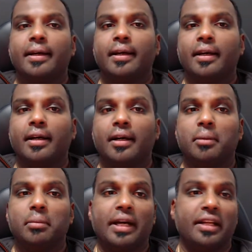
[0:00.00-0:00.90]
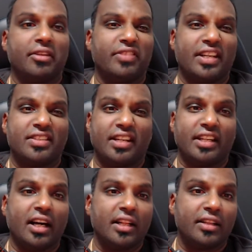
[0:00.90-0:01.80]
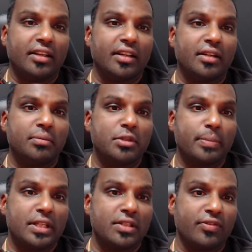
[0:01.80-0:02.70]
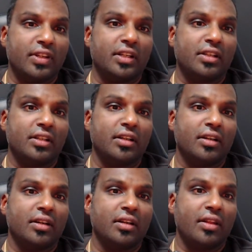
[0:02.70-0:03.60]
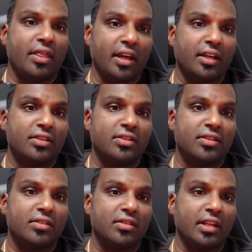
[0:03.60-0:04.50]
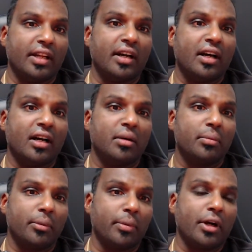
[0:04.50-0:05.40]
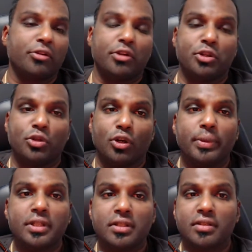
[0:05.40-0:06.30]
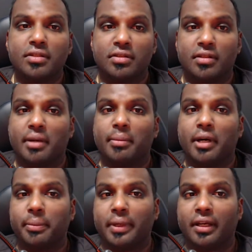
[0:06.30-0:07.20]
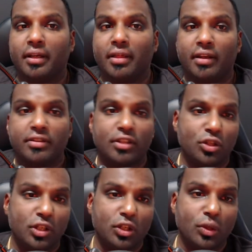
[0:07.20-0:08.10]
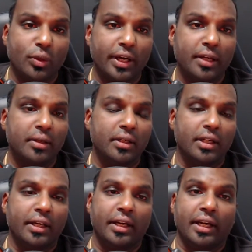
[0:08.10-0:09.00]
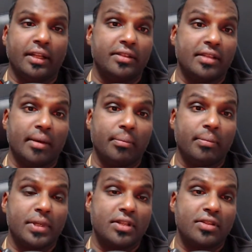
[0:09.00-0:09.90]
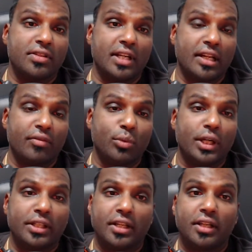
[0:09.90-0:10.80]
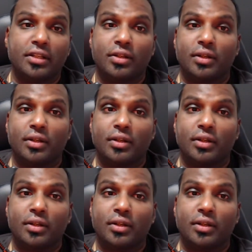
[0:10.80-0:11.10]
And if there's any other specific things that are proprietary to your business, there might be things that you need to look at. In some businesses that I've worked at,